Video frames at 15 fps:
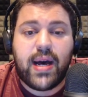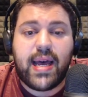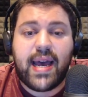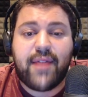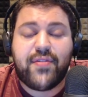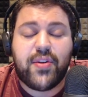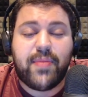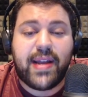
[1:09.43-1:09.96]

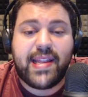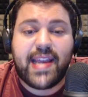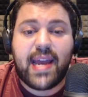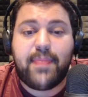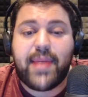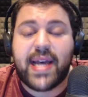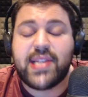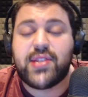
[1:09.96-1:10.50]
after my
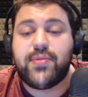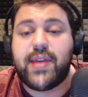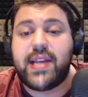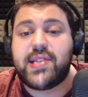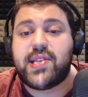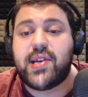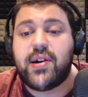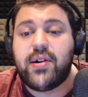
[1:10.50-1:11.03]
dad passed away.
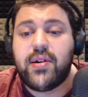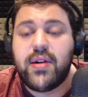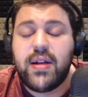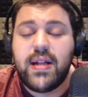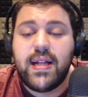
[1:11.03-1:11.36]
So,